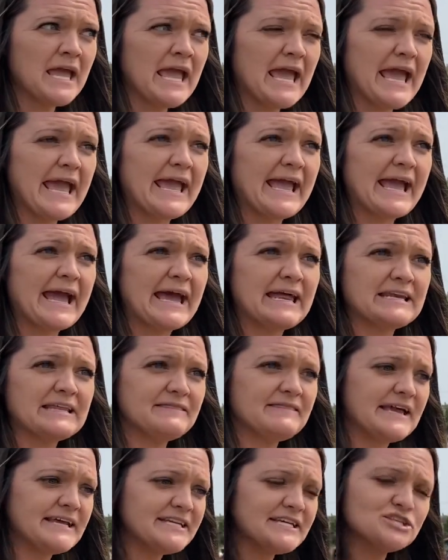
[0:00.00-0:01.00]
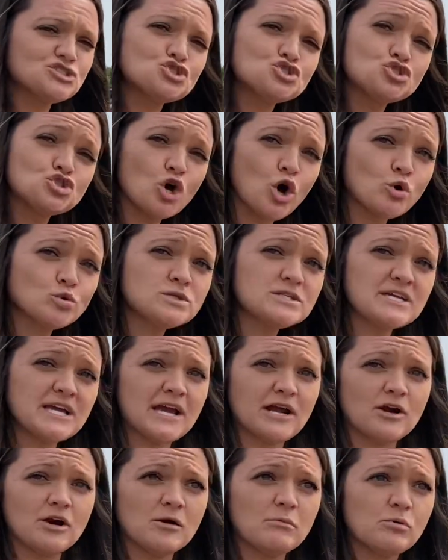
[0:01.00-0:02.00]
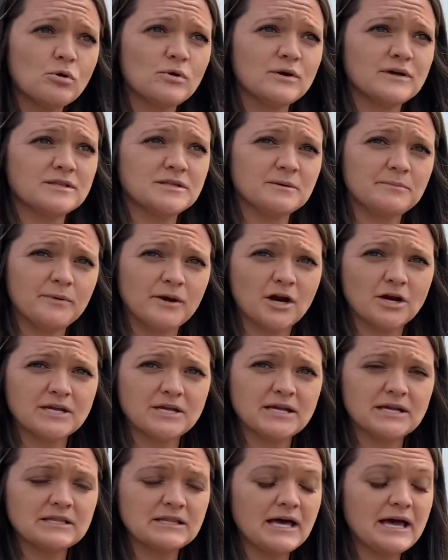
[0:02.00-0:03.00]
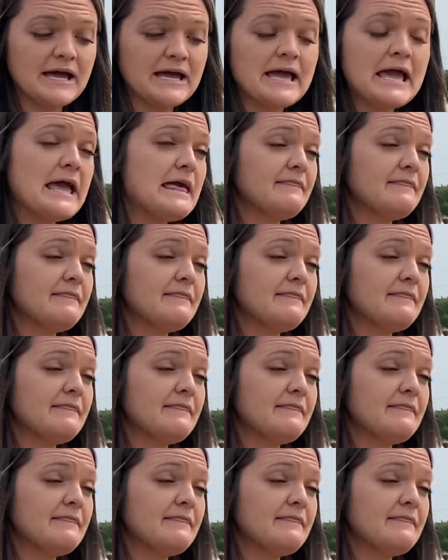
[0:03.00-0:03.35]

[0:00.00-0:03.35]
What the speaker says: and they did so terrible in the parking lot